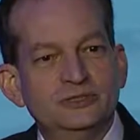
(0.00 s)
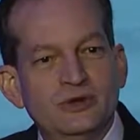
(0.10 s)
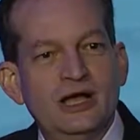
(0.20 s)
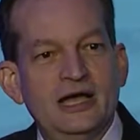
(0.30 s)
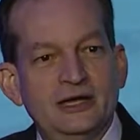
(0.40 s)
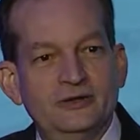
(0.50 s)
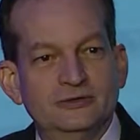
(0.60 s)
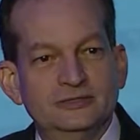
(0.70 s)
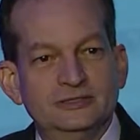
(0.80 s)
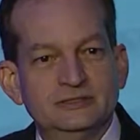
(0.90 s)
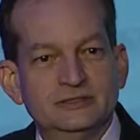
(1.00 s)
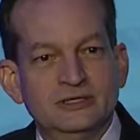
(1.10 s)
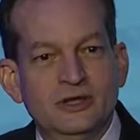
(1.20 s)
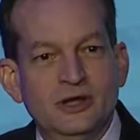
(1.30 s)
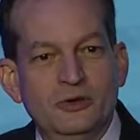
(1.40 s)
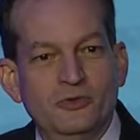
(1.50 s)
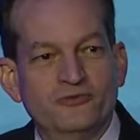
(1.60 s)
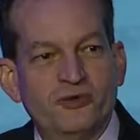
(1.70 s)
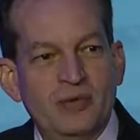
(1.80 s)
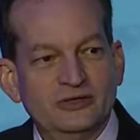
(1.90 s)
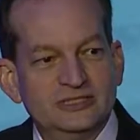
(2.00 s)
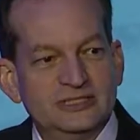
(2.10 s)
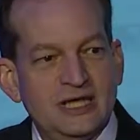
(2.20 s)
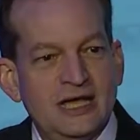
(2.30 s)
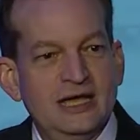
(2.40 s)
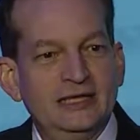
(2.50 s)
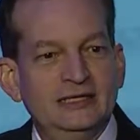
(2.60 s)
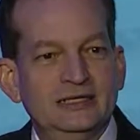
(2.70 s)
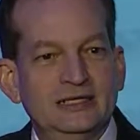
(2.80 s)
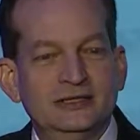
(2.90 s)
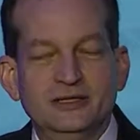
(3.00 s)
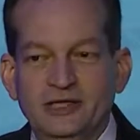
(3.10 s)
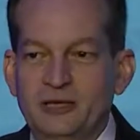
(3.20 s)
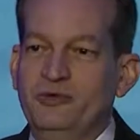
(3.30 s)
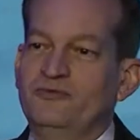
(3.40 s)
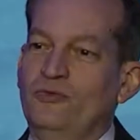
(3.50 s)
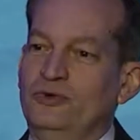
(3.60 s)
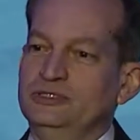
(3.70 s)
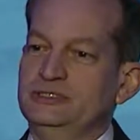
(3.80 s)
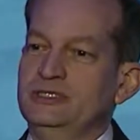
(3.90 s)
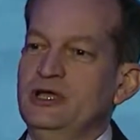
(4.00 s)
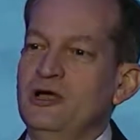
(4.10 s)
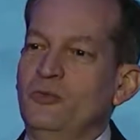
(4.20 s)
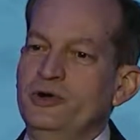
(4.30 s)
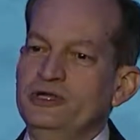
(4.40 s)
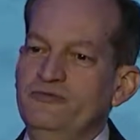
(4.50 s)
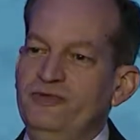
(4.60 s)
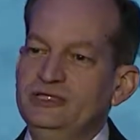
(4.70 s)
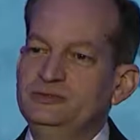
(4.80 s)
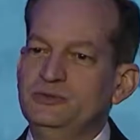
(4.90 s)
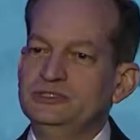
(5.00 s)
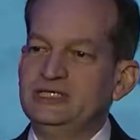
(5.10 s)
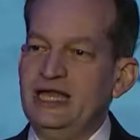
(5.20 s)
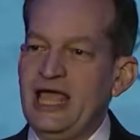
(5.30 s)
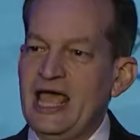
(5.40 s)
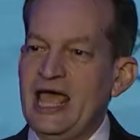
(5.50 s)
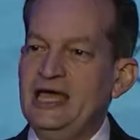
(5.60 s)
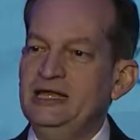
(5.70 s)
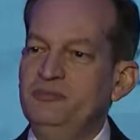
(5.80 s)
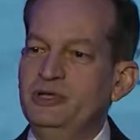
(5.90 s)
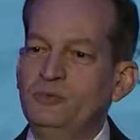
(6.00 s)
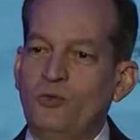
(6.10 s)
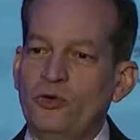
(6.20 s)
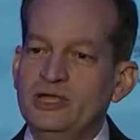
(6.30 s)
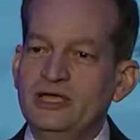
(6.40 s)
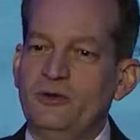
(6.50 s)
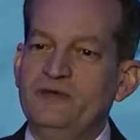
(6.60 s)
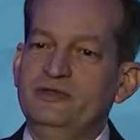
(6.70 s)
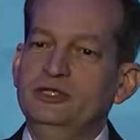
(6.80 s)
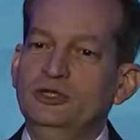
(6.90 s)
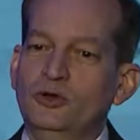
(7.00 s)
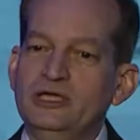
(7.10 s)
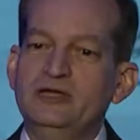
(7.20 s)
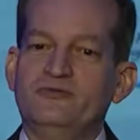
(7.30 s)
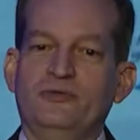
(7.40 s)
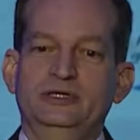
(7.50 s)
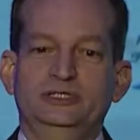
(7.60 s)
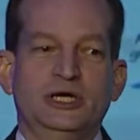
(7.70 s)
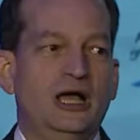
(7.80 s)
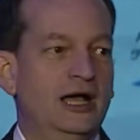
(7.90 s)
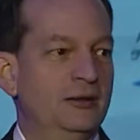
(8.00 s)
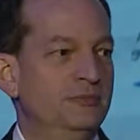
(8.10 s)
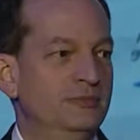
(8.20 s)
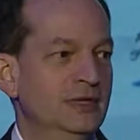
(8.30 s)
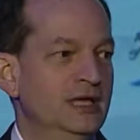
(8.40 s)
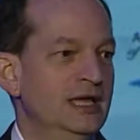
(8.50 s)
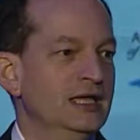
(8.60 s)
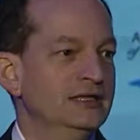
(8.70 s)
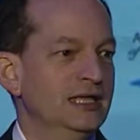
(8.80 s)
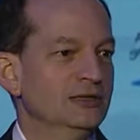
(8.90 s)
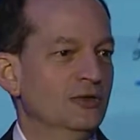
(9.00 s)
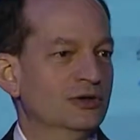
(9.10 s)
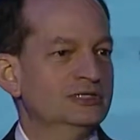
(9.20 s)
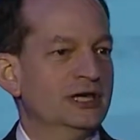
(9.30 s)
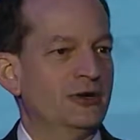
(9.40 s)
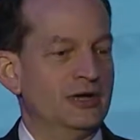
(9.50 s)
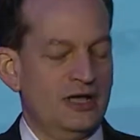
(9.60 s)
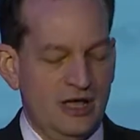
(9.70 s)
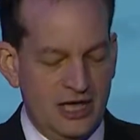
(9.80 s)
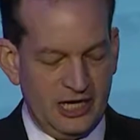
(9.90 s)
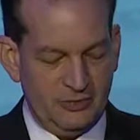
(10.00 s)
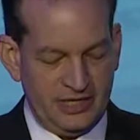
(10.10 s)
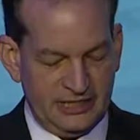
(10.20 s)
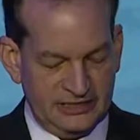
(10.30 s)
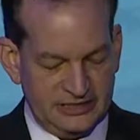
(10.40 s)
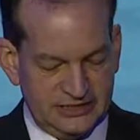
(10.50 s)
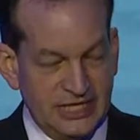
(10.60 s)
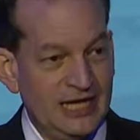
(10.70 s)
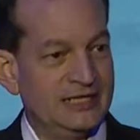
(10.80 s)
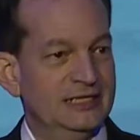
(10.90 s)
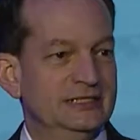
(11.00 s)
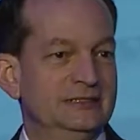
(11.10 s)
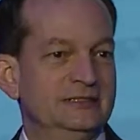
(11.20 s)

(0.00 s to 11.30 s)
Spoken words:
new hires were from outside the labor force, were individuals that hadn't been working or even looking for a job, that looked at our economy and decided,